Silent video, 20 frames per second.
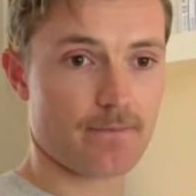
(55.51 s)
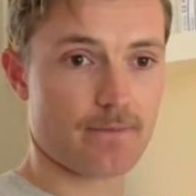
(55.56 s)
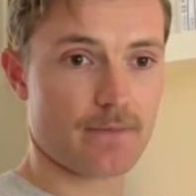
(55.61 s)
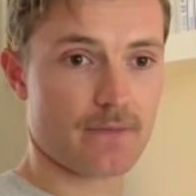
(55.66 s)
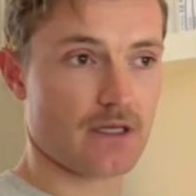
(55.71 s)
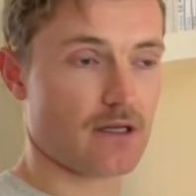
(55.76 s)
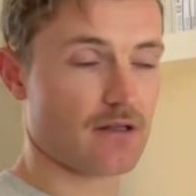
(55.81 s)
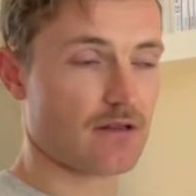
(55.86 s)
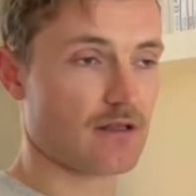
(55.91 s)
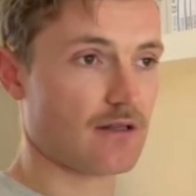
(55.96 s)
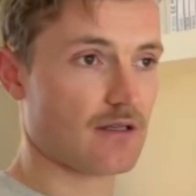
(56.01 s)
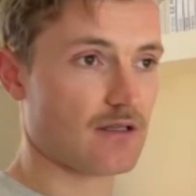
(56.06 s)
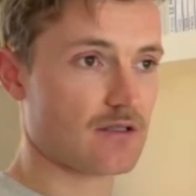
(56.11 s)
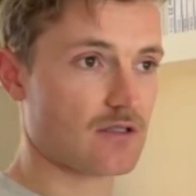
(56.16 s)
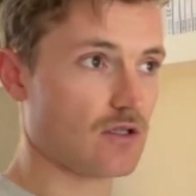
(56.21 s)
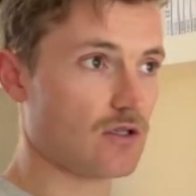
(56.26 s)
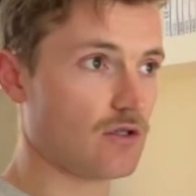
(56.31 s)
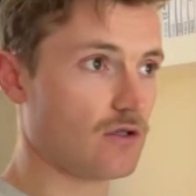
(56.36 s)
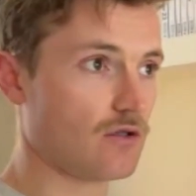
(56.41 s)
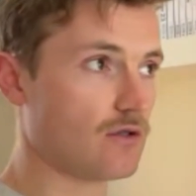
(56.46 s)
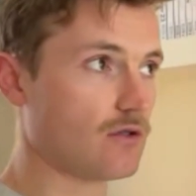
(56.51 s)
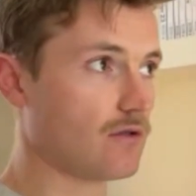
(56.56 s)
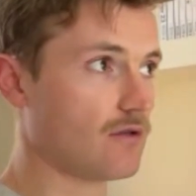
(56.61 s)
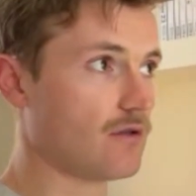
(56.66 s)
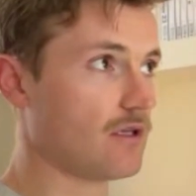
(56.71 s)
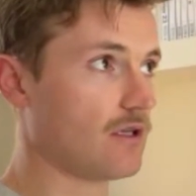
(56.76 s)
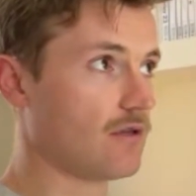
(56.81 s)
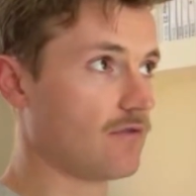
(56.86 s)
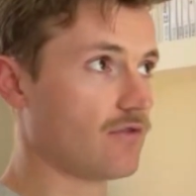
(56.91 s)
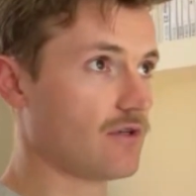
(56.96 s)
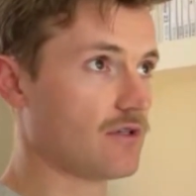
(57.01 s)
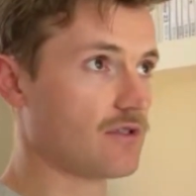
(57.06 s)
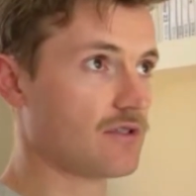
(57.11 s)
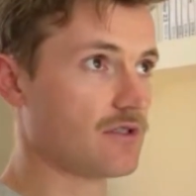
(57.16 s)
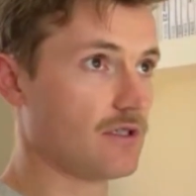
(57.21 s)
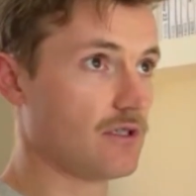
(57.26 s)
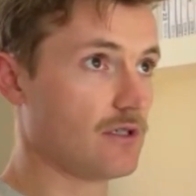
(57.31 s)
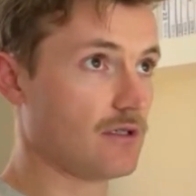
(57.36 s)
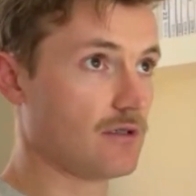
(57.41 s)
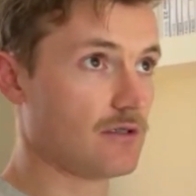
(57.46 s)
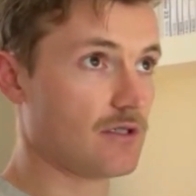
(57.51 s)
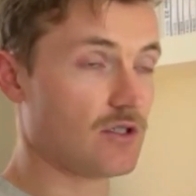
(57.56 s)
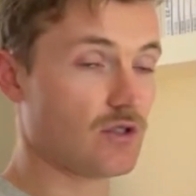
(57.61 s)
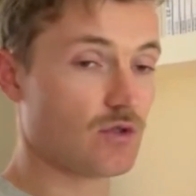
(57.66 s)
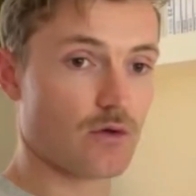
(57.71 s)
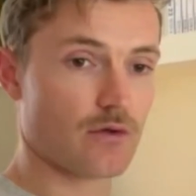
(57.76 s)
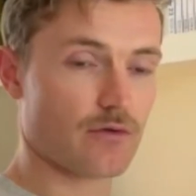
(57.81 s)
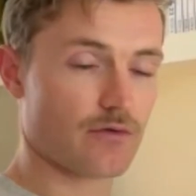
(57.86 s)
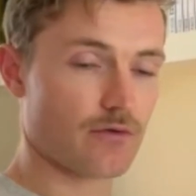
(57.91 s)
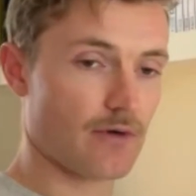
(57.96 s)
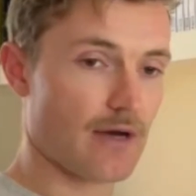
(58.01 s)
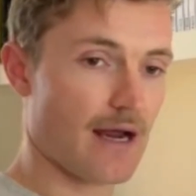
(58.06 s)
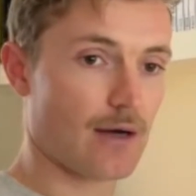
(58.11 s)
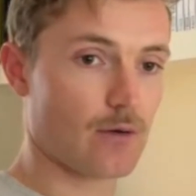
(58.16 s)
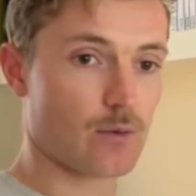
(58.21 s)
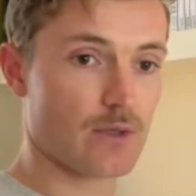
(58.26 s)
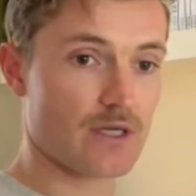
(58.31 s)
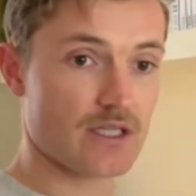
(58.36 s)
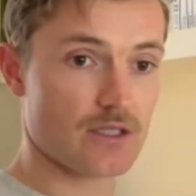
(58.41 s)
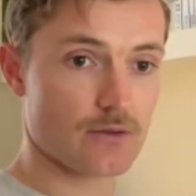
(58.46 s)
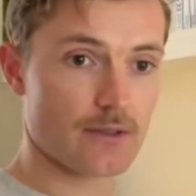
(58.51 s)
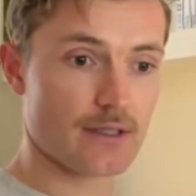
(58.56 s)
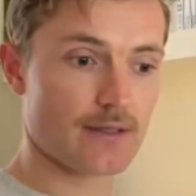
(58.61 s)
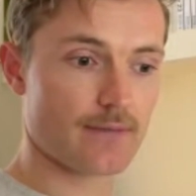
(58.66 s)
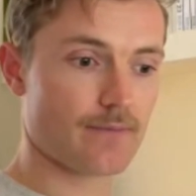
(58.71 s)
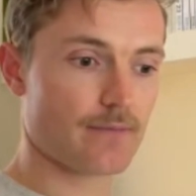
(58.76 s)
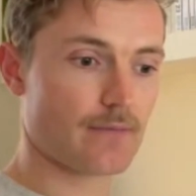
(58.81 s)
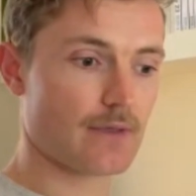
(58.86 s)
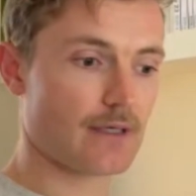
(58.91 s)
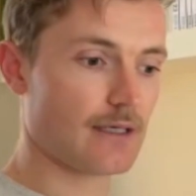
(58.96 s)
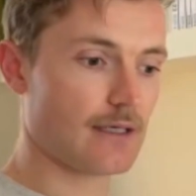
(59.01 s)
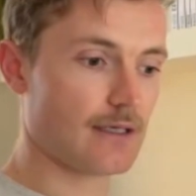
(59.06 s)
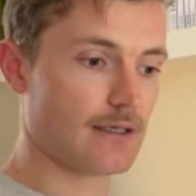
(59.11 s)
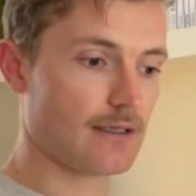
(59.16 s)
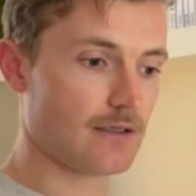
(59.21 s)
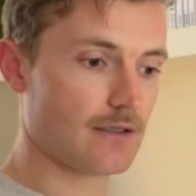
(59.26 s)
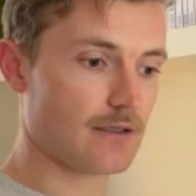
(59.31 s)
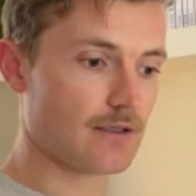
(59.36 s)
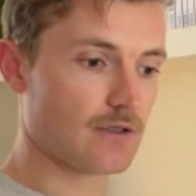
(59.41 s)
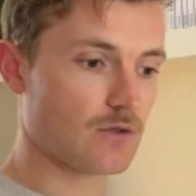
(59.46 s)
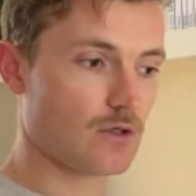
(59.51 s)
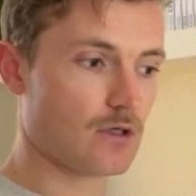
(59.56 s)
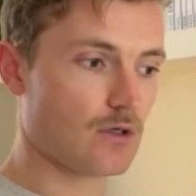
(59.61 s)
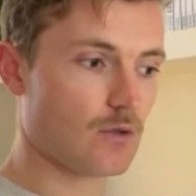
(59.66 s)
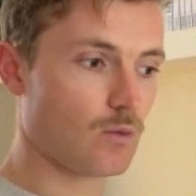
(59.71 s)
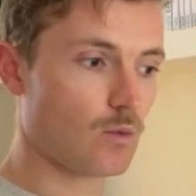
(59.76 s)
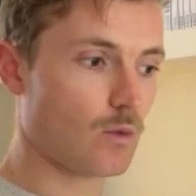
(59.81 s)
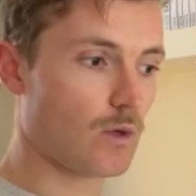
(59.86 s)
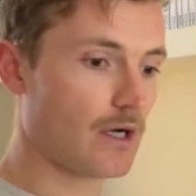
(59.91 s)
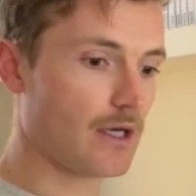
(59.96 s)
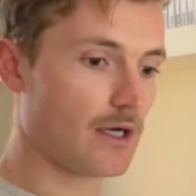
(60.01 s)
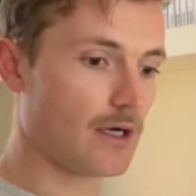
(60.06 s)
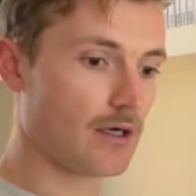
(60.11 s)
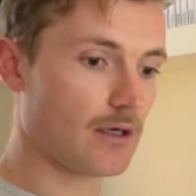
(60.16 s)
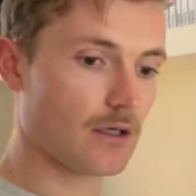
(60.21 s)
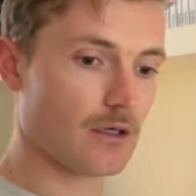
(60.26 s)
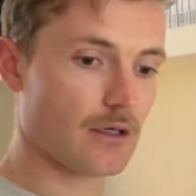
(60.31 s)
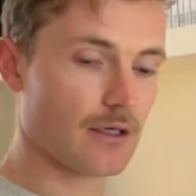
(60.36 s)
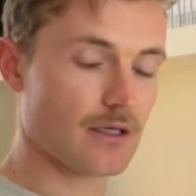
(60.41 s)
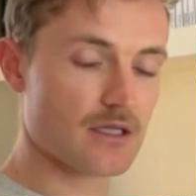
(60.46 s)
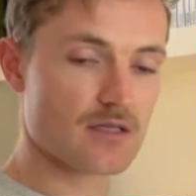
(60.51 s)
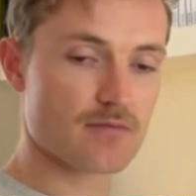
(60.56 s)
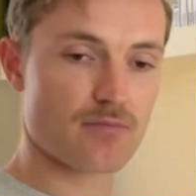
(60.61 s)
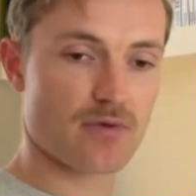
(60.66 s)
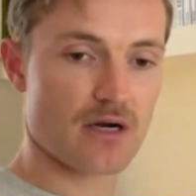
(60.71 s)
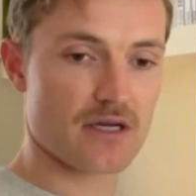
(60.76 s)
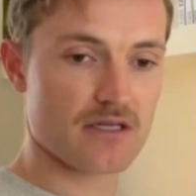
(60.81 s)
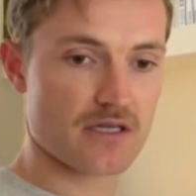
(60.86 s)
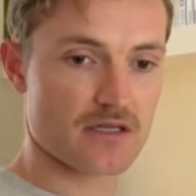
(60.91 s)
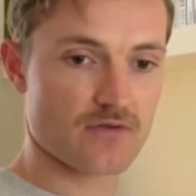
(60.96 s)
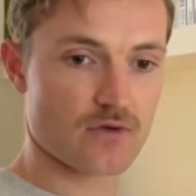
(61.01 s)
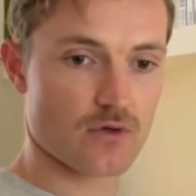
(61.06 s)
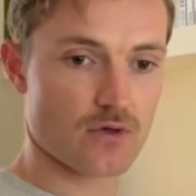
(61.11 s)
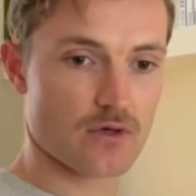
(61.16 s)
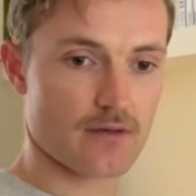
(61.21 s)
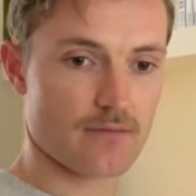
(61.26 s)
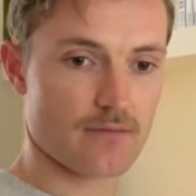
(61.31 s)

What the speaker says: And I think that's a good thing for us to talk through how we do it and why our clients praise us for it.